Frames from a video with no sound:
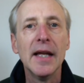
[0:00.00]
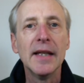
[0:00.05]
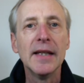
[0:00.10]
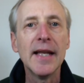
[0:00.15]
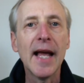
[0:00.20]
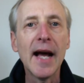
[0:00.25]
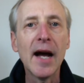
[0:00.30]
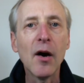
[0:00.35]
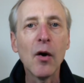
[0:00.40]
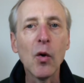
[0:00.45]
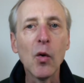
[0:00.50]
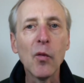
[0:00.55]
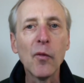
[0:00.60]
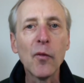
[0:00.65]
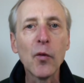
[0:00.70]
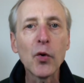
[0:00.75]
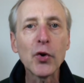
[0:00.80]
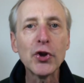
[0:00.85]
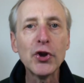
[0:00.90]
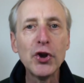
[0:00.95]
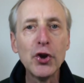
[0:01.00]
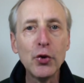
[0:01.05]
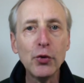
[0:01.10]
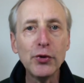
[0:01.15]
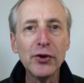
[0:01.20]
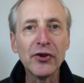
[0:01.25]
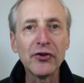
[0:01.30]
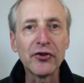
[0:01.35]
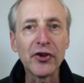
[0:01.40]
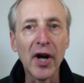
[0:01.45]
Now, for
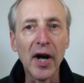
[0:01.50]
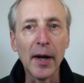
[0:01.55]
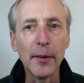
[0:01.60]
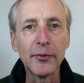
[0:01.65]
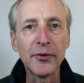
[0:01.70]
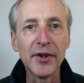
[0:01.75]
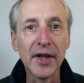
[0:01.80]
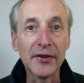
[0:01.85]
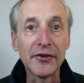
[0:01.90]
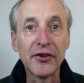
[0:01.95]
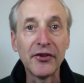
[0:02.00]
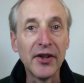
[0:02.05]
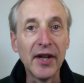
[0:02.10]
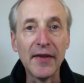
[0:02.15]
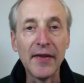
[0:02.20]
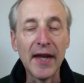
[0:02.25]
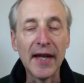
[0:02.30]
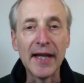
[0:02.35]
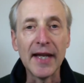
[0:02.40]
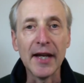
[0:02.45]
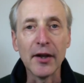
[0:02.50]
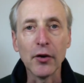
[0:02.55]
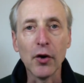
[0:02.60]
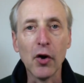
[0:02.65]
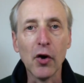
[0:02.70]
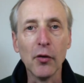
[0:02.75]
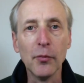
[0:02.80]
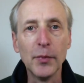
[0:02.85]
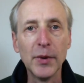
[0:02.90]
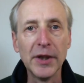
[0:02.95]
union jobs, not to say they can't
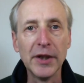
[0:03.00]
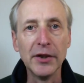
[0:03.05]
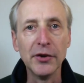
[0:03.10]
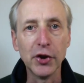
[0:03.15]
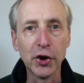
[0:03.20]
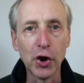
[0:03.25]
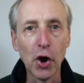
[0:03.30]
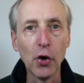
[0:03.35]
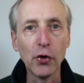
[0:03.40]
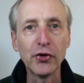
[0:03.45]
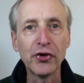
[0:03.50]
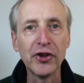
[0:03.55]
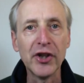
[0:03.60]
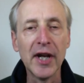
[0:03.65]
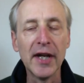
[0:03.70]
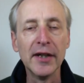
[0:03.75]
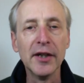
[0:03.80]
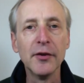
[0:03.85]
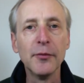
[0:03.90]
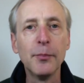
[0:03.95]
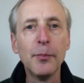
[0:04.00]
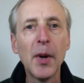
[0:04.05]
all be negotiated,